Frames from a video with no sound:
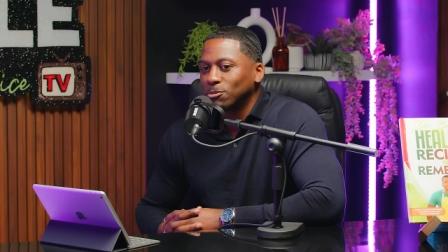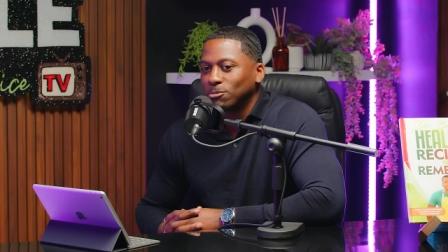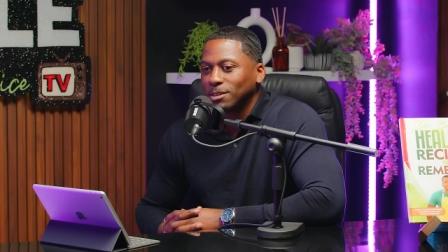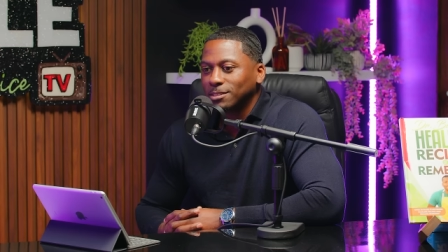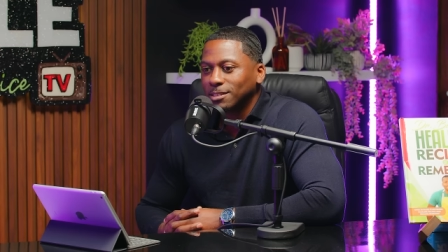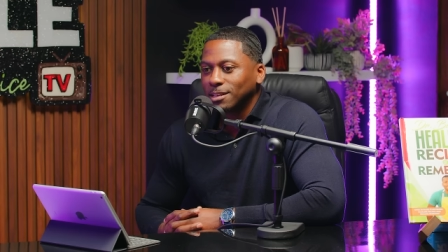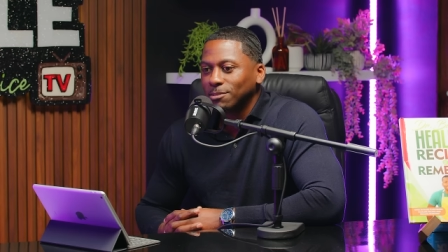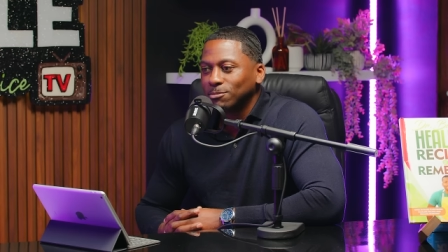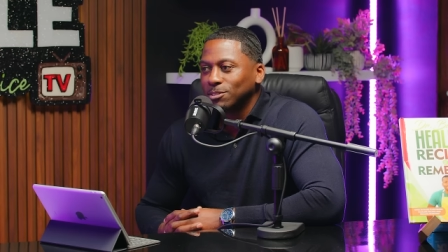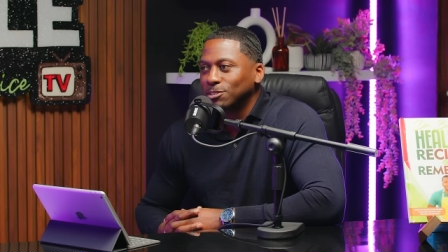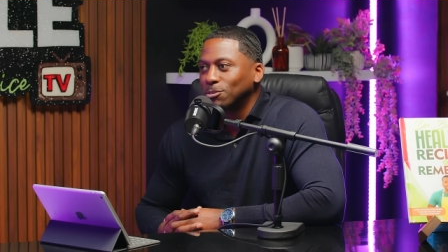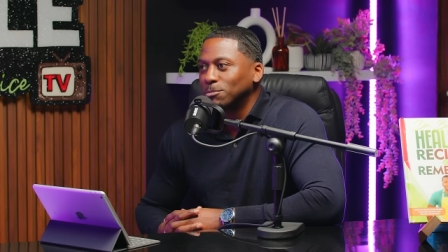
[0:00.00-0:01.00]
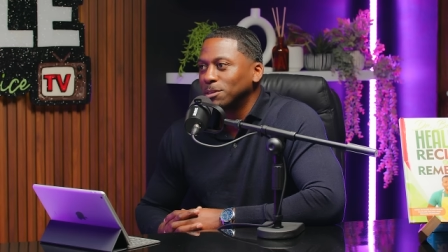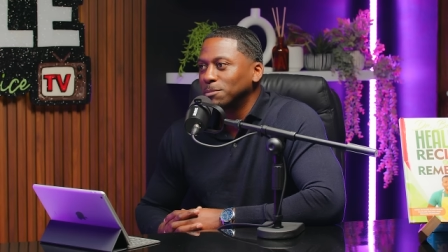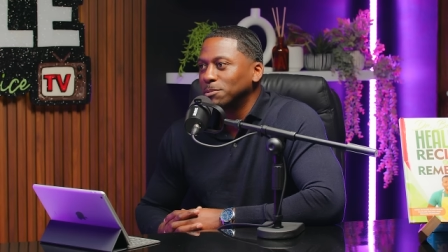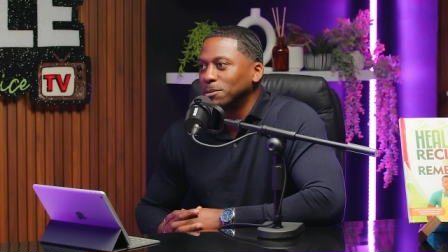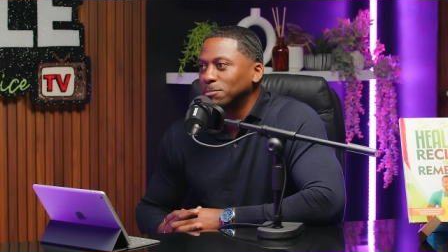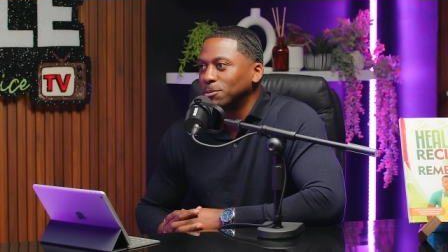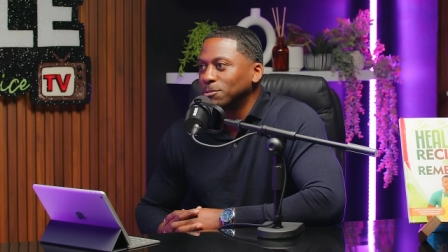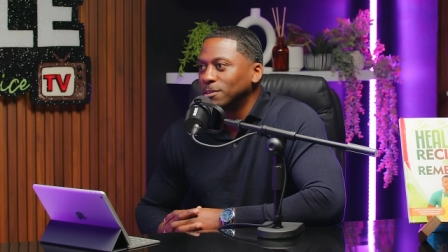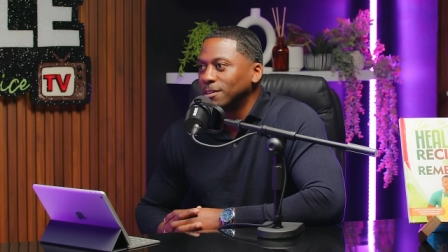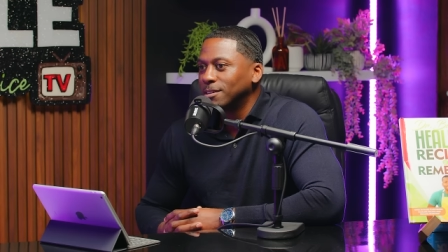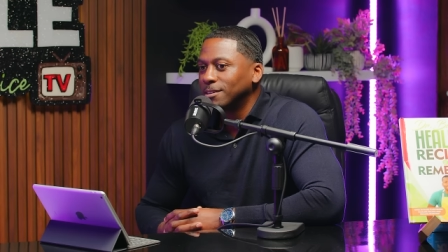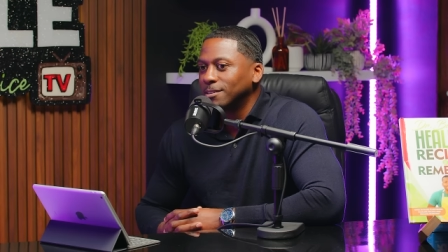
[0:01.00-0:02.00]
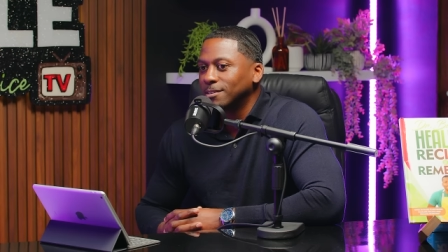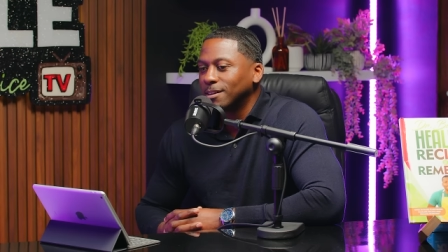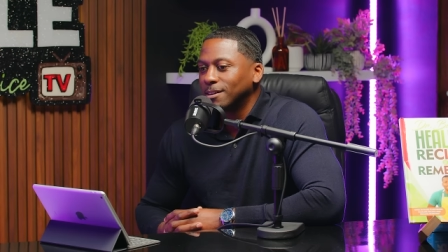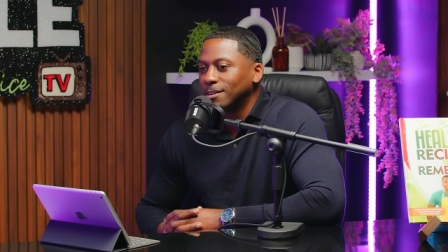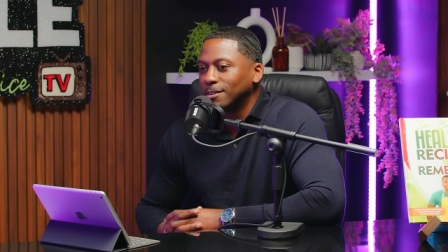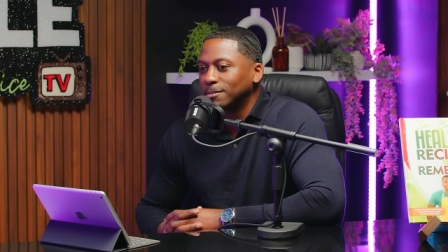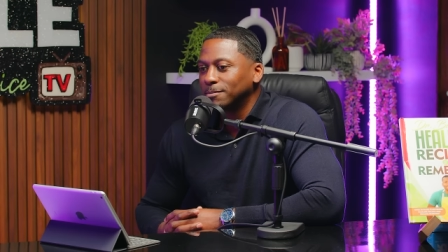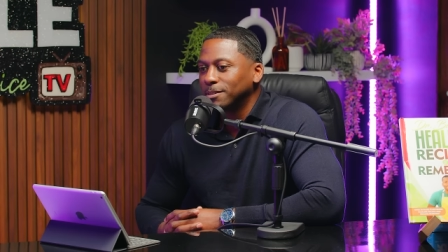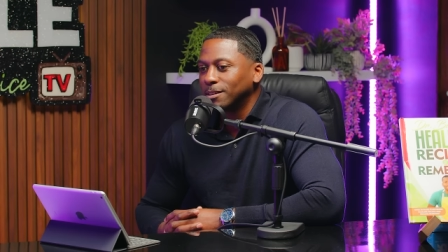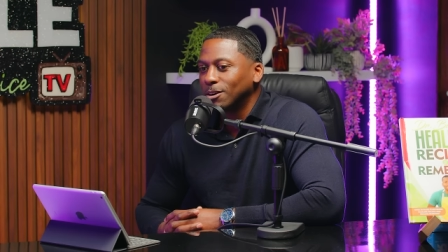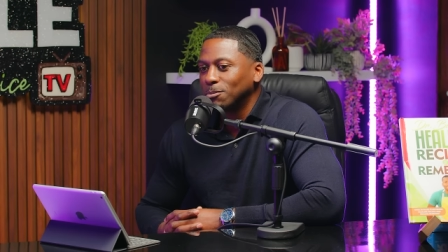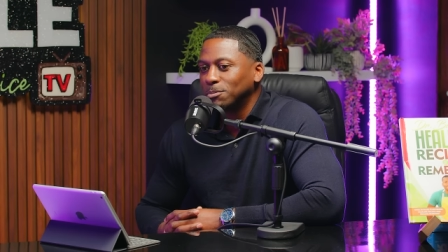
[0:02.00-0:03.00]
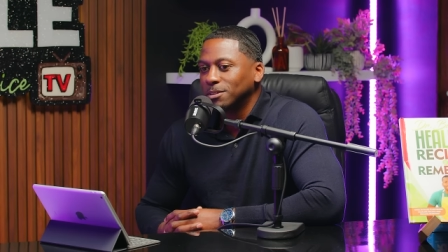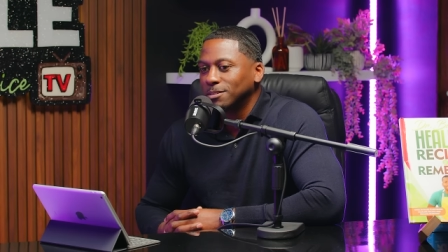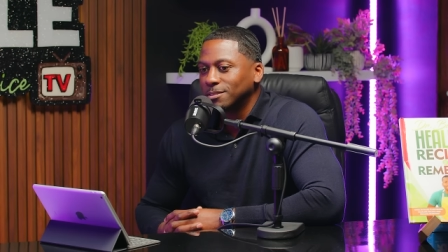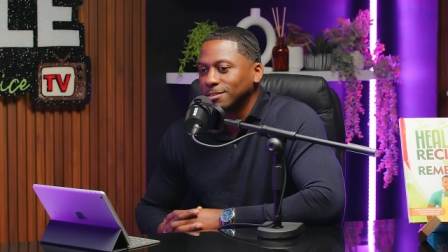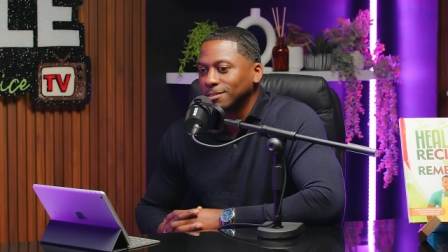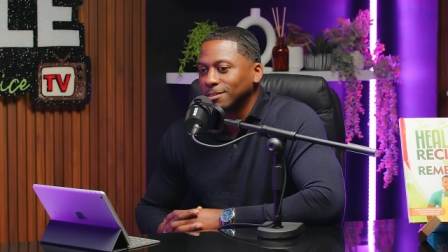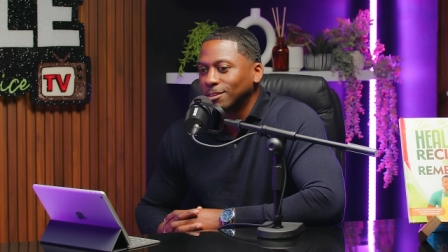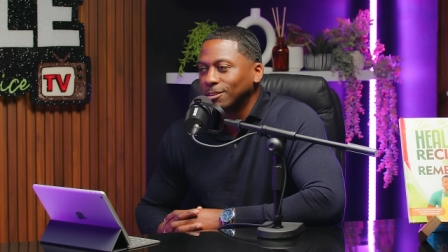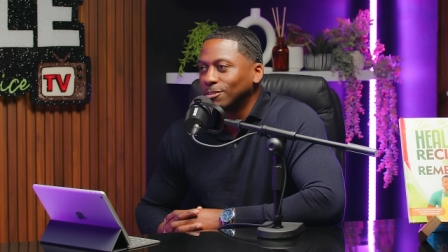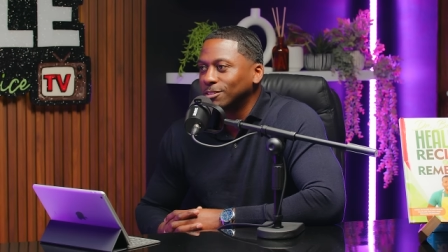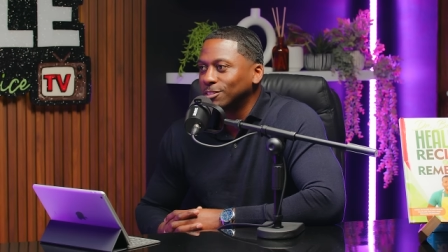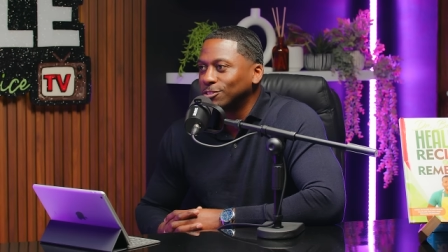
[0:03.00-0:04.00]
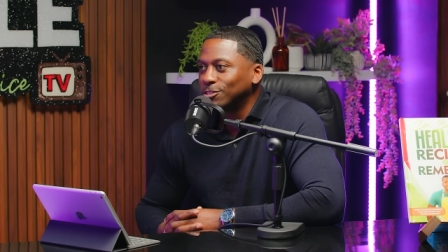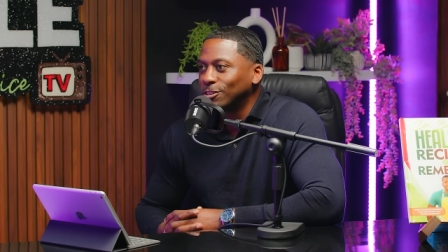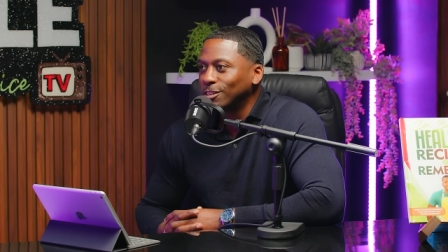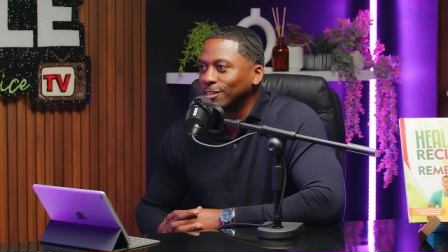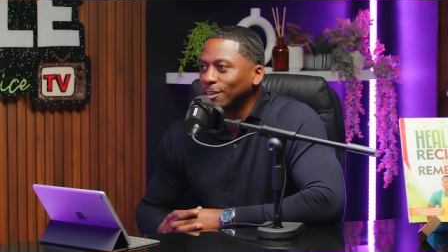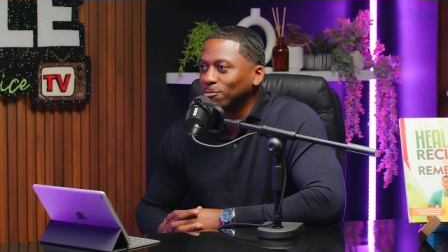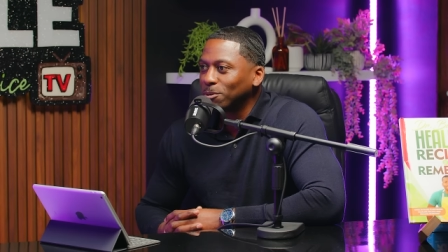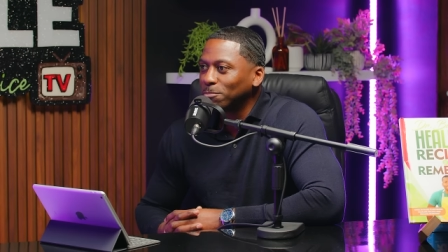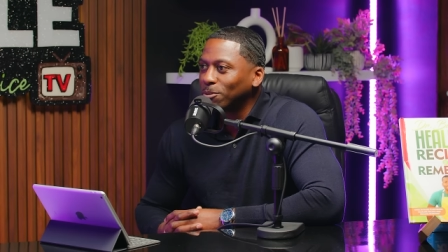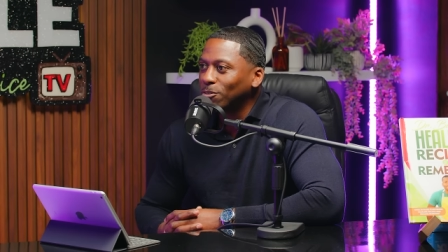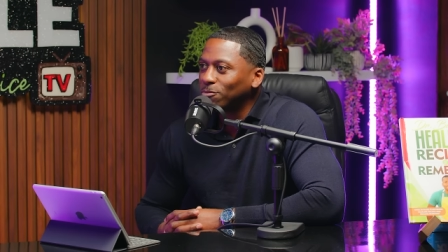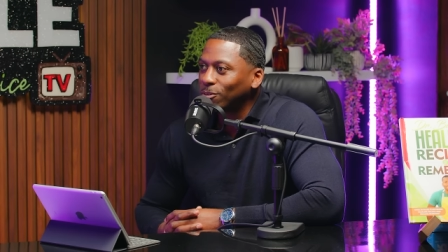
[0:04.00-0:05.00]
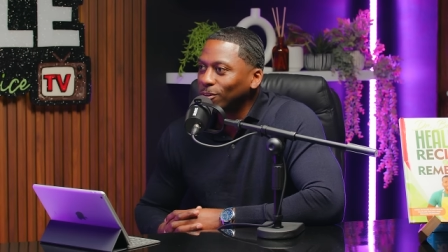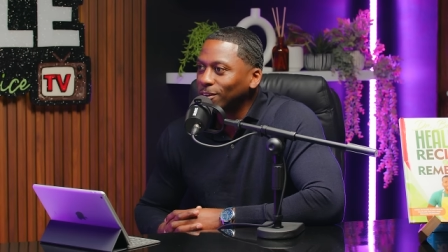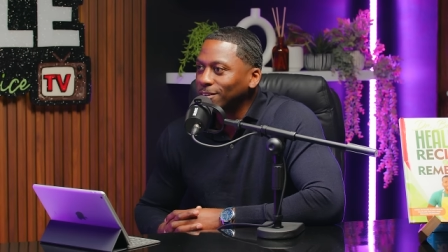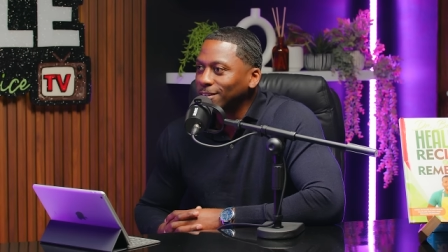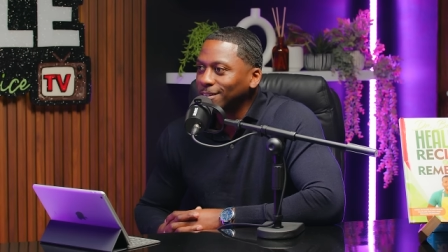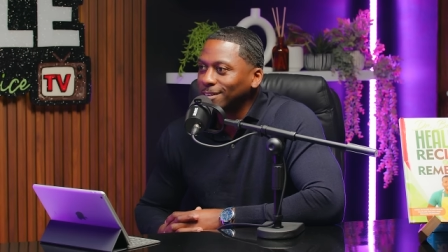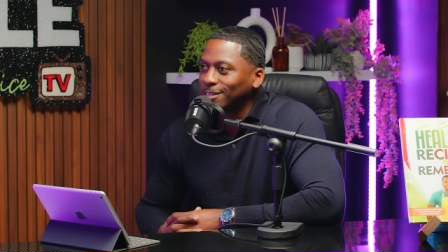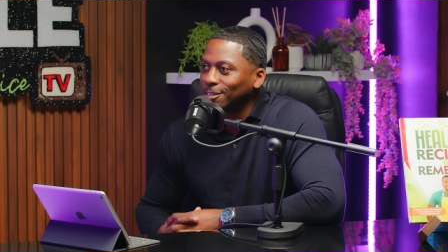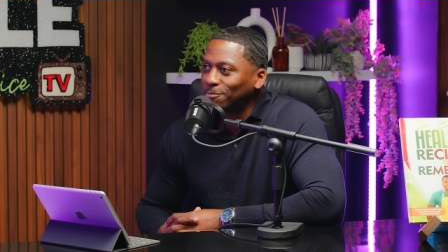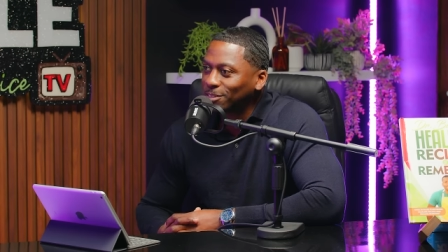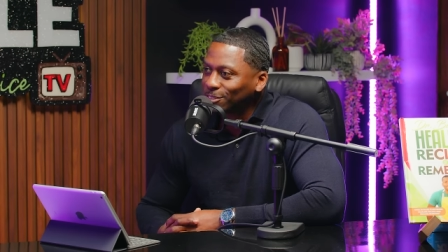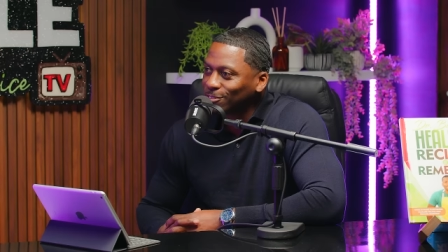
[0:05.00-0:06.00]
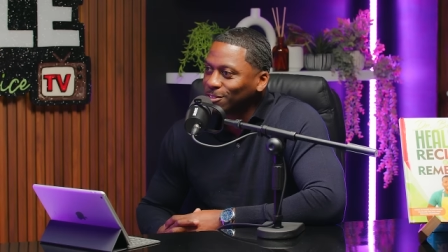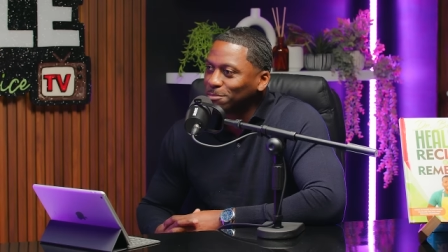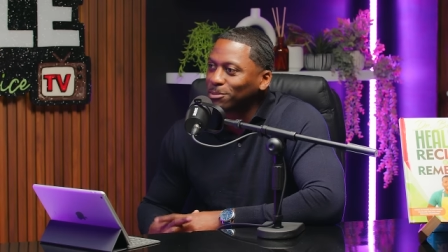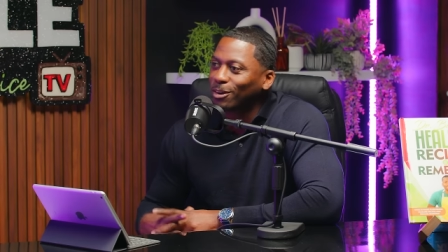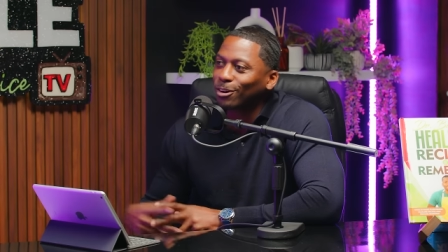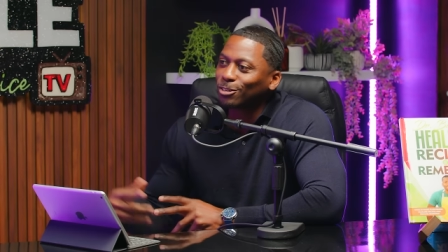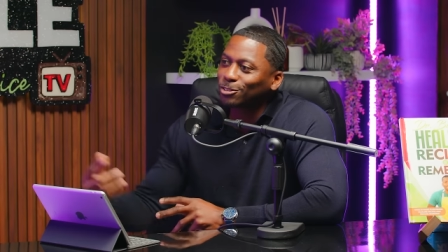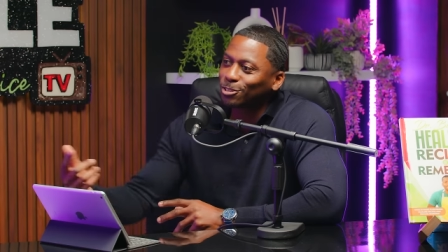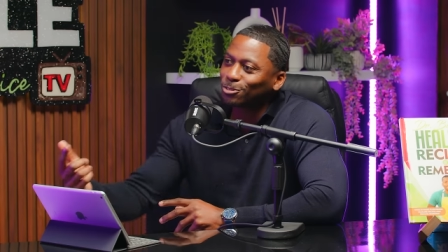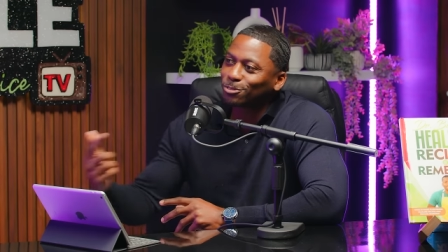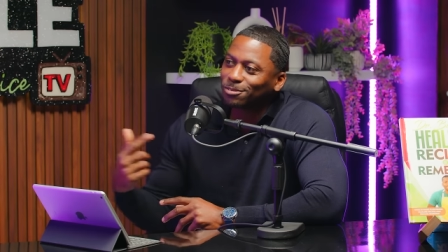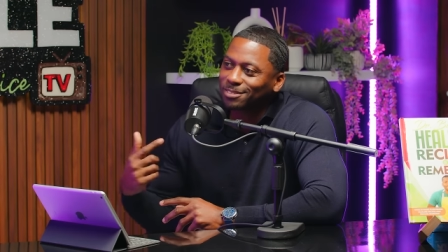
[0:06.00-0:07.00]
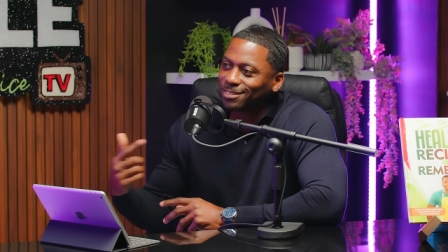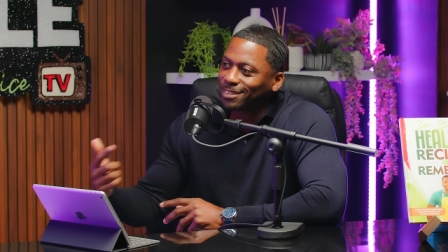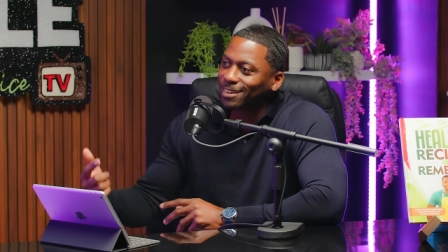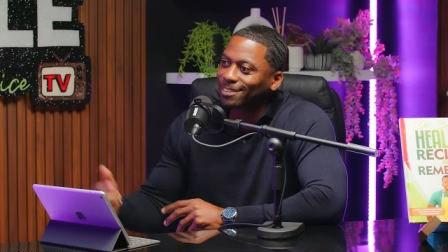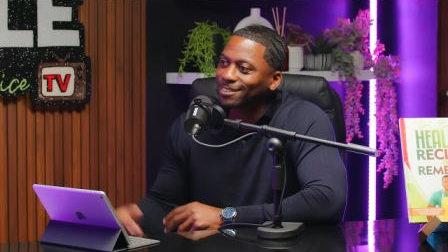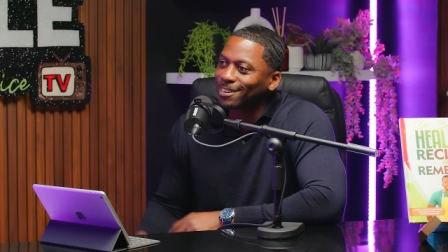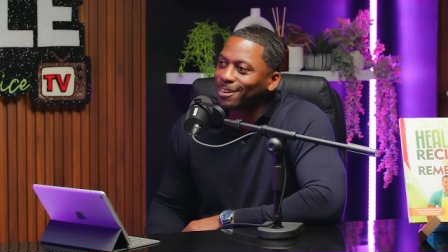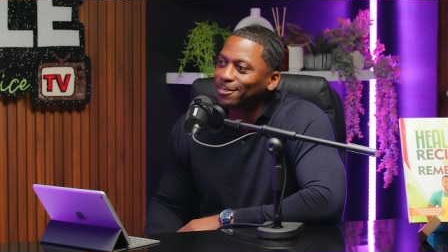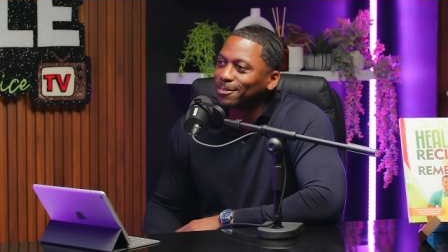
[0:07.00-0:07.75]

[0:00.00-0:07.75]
resonate with so many people and help us along this journey that we're both on individually, but also together now.